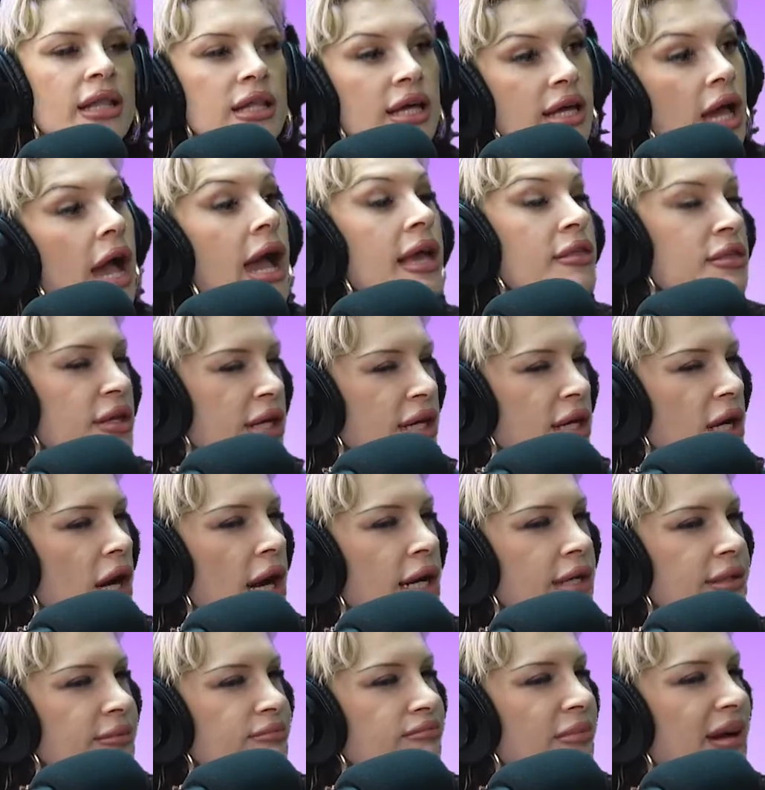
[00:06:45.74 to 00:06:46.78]
I like. I think
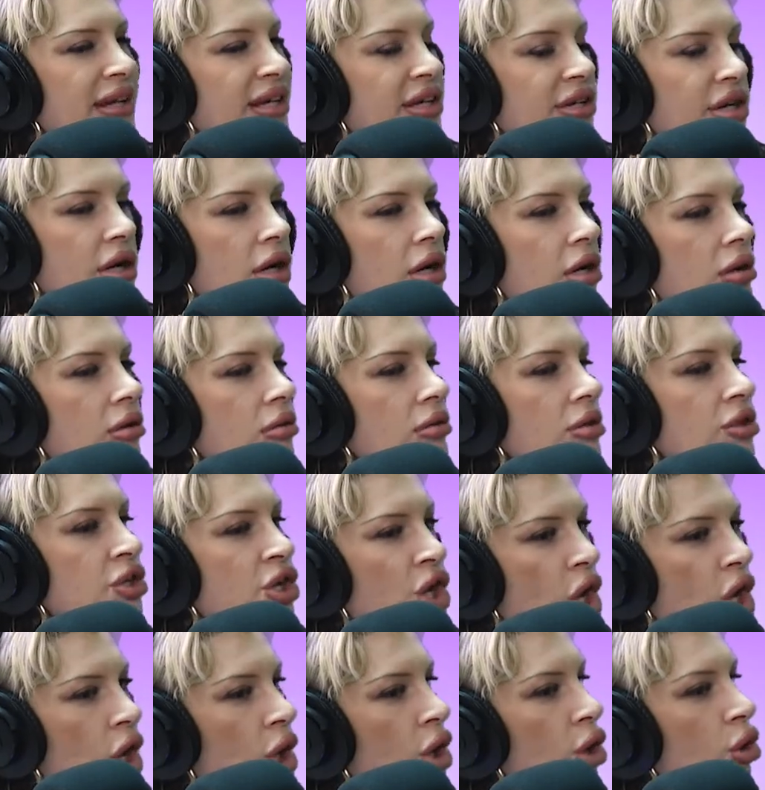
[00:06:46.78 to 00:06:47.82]
I, you know,
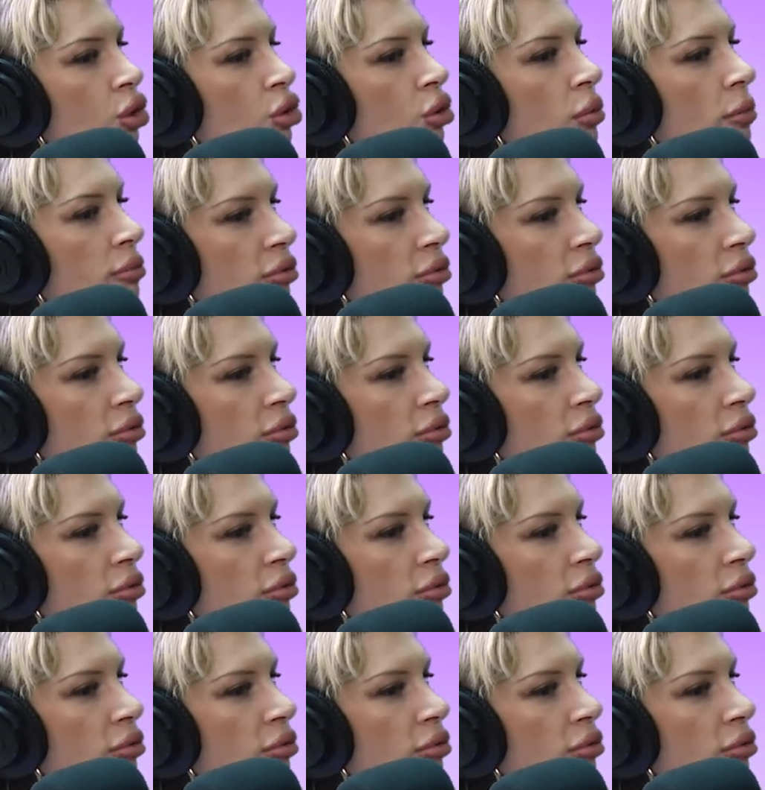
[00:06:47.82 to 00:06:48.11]
no,